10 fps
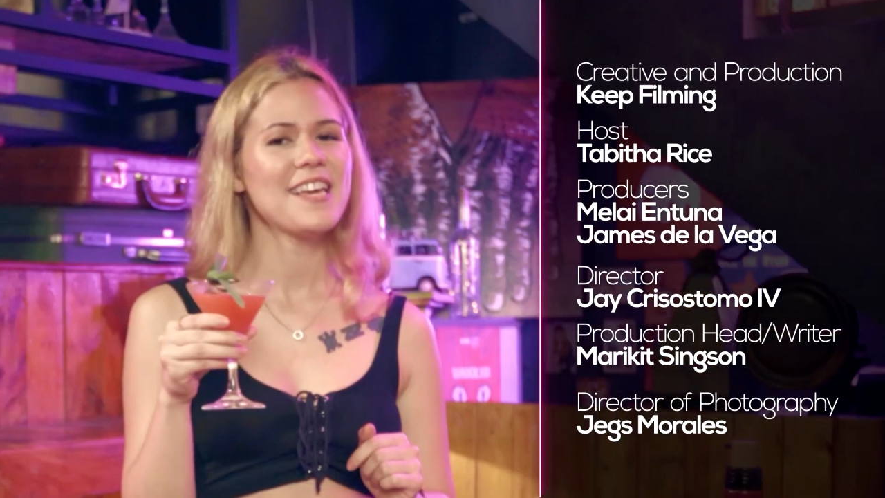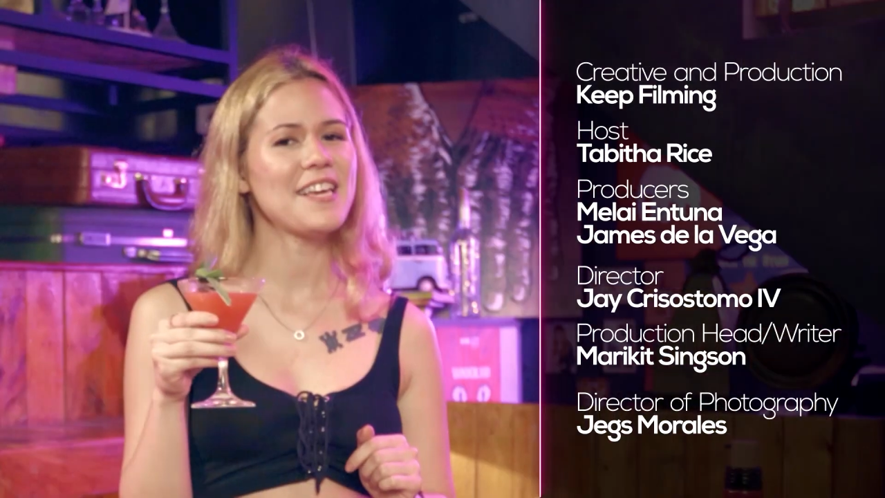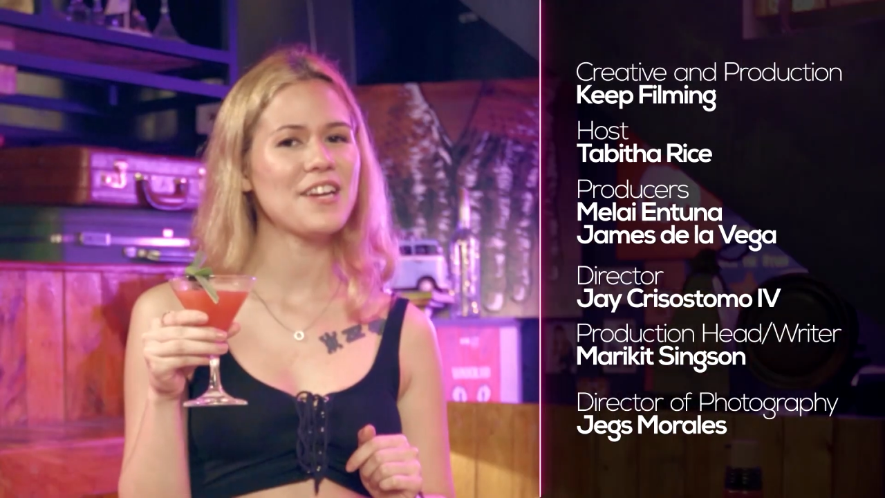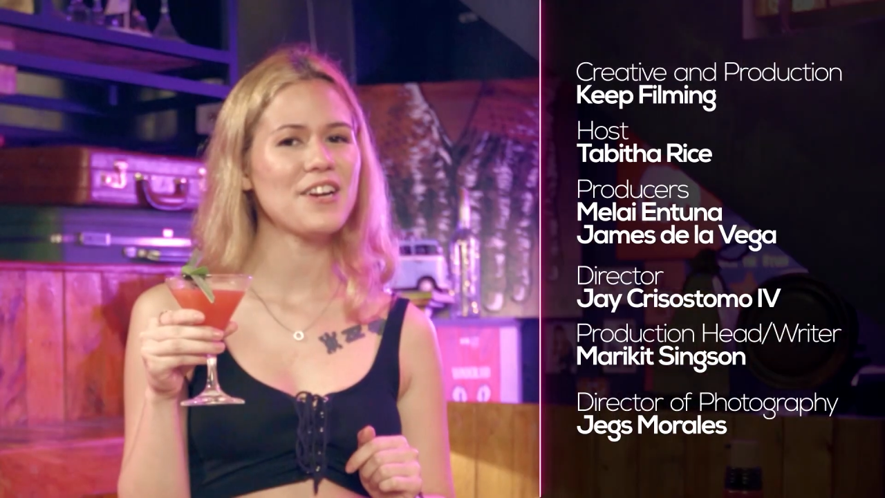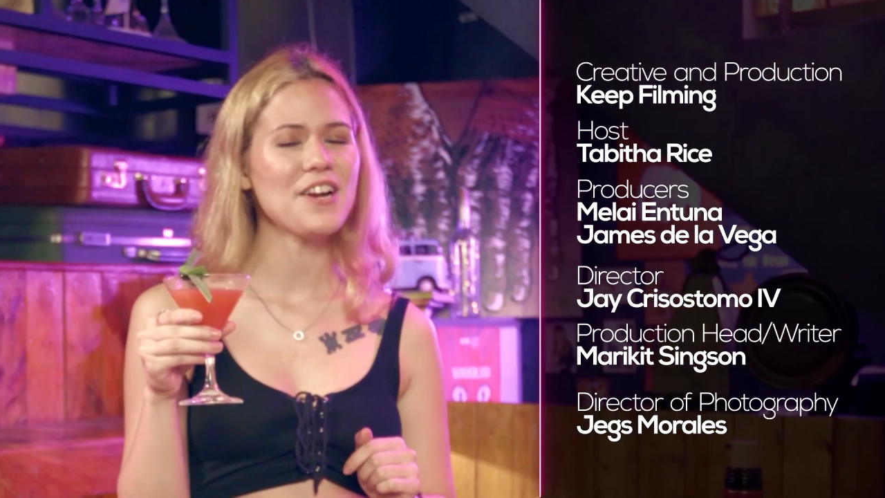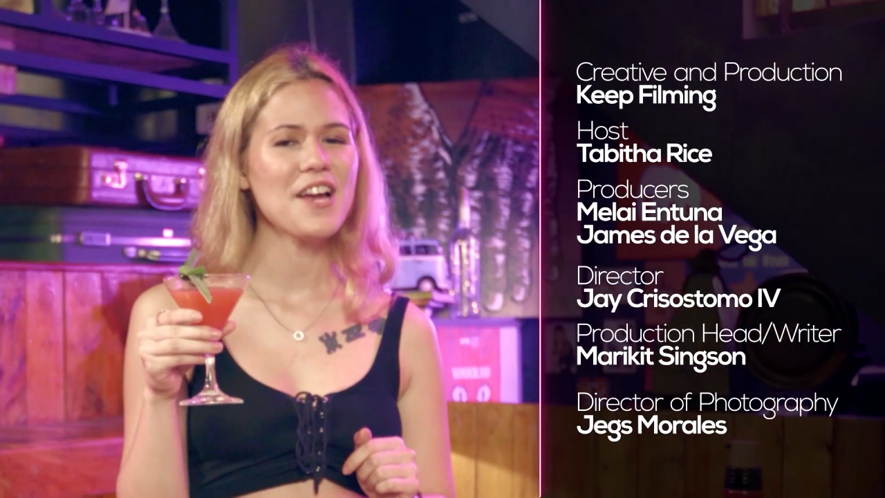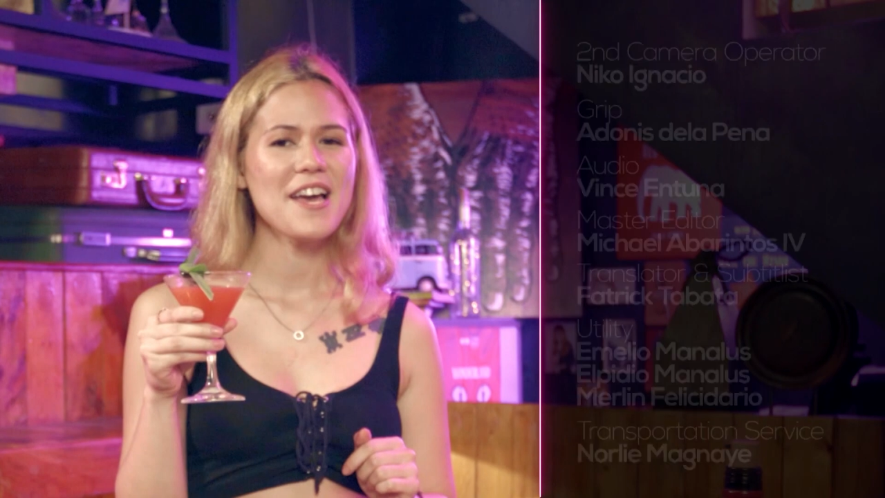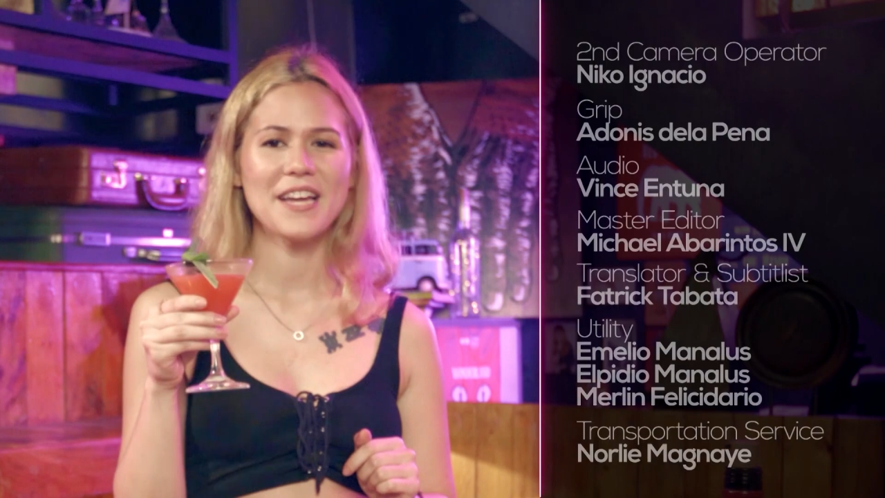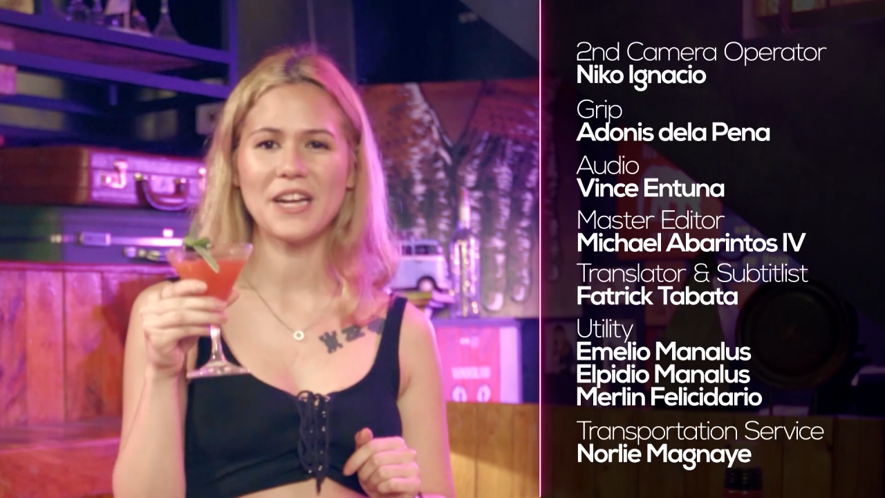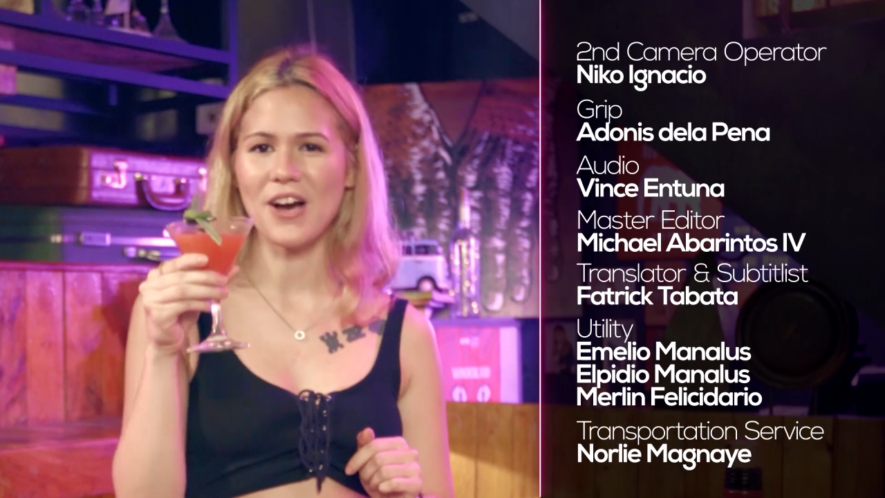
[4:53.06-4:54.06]
here
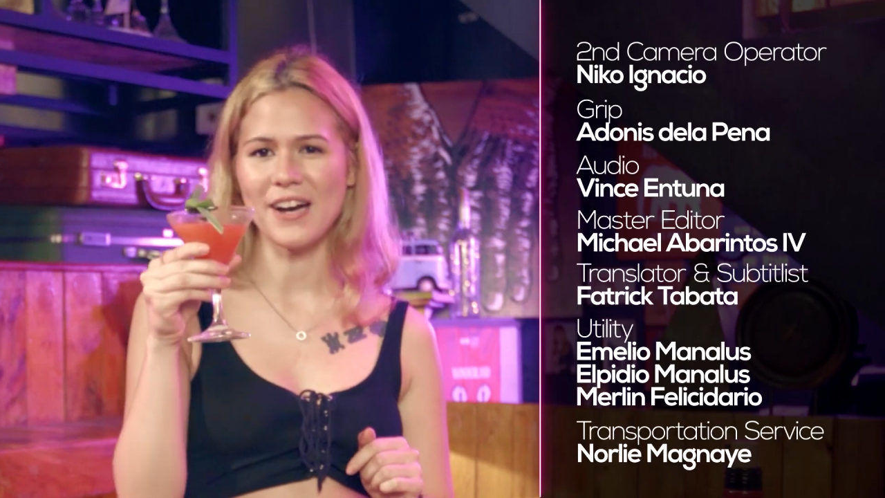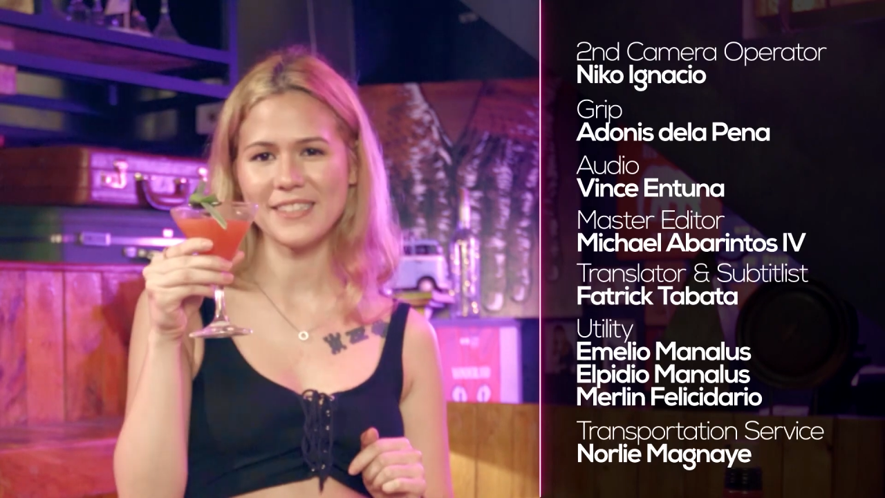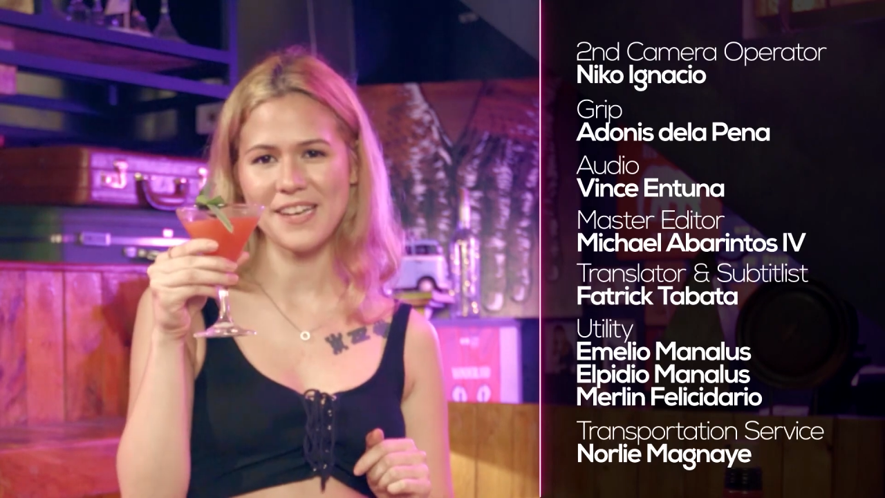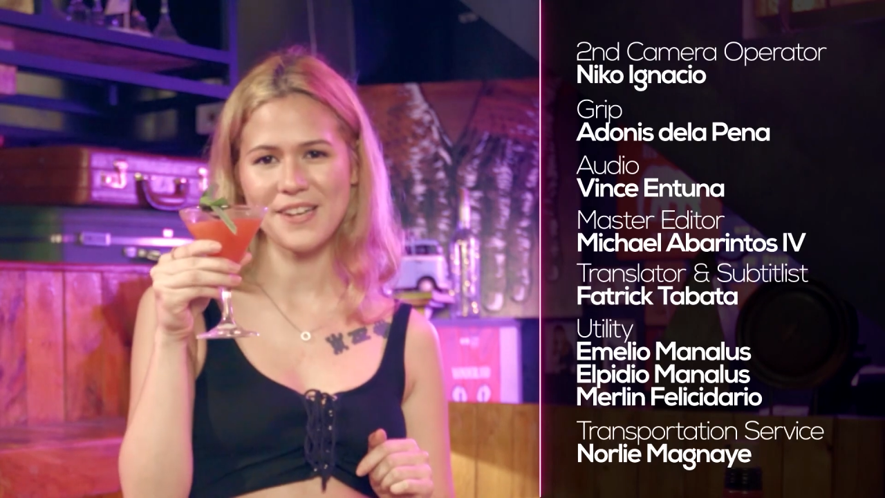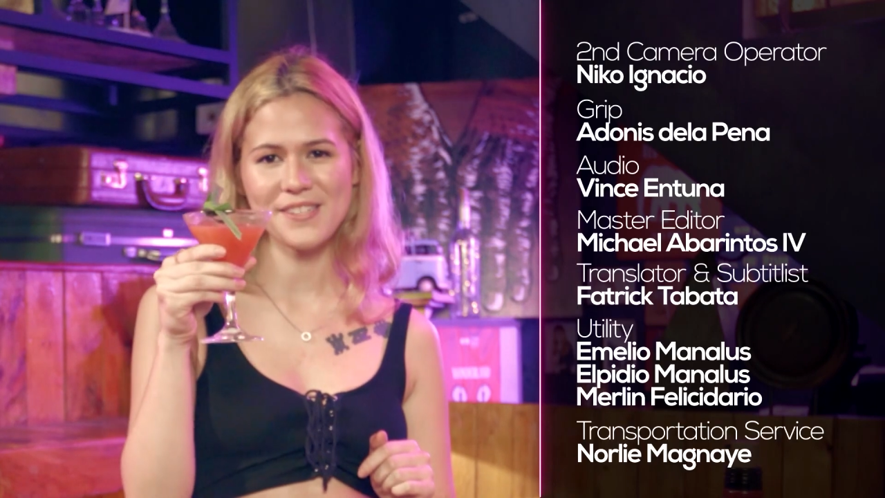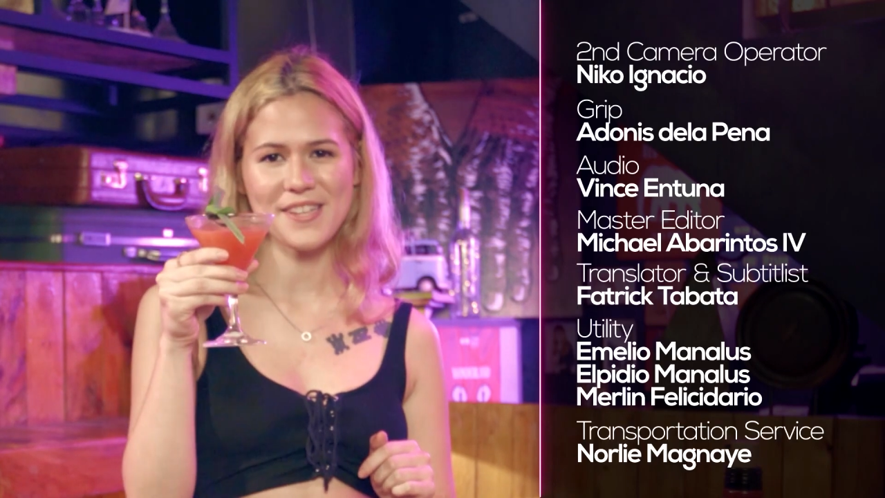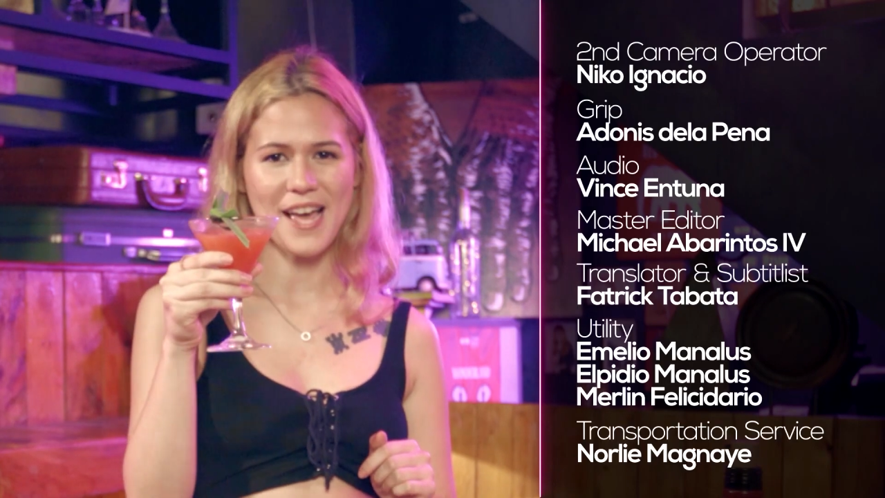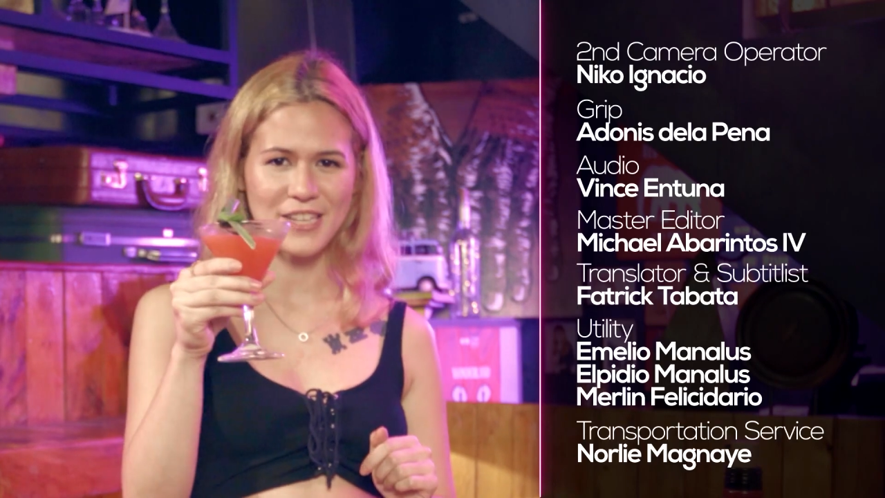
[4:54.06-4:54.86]
in Cocktails